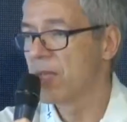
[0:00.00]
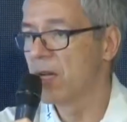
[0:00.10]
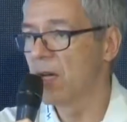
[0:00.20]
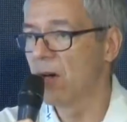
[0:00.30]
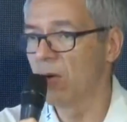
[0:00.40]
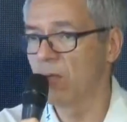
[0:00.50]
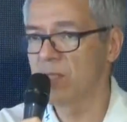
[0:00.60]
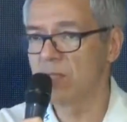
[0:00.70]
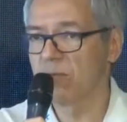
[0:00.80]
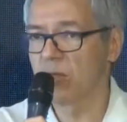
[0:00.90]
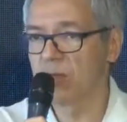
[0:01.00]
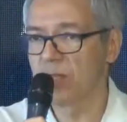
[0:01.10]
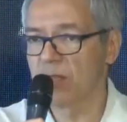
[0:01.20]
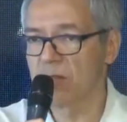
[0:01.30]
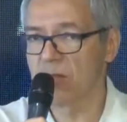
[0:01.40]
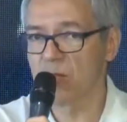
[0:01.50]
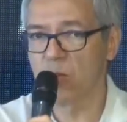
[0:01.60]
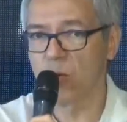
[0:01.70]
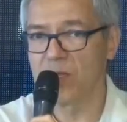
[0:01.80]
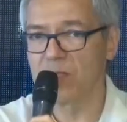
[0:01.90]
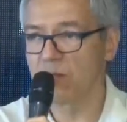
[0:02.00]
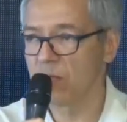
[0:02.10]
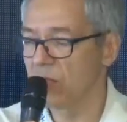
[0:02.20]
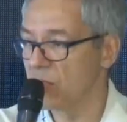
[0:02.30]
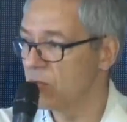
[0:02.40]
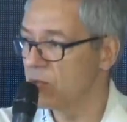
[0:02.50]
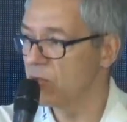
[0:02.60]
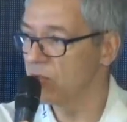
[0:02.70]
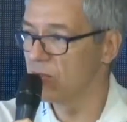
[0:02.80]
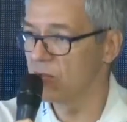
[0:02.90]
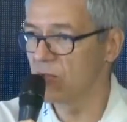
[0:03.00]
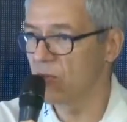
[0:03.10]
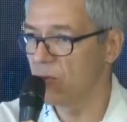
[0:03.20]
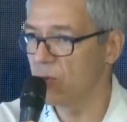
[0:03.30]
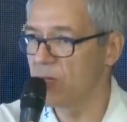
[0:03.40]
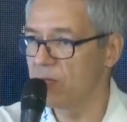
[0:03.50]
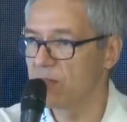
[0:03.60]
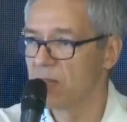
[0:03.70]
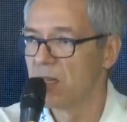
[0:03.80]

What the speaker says: Always evolving. There is always something new to cope with.